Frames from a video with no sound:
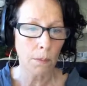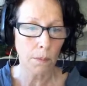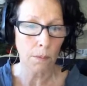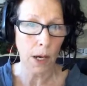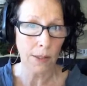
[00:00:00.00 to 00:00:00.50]

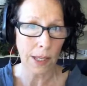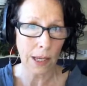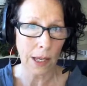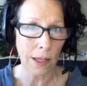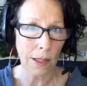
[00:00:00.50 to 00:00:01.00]
my
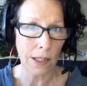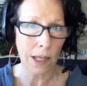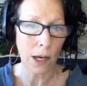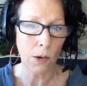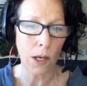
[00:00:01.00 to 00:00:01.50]
thinking in
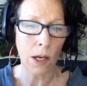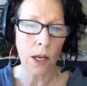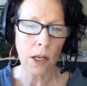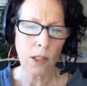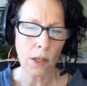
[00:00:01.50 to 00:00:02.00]
this area.
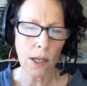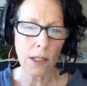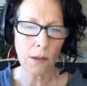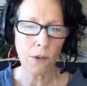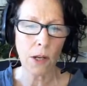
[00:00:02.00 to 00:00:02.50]
So
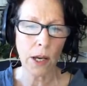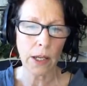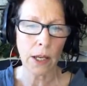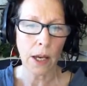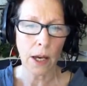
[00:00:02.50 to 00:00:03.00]
that's, if you
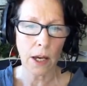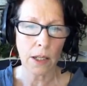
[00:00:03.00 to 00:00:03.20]
like,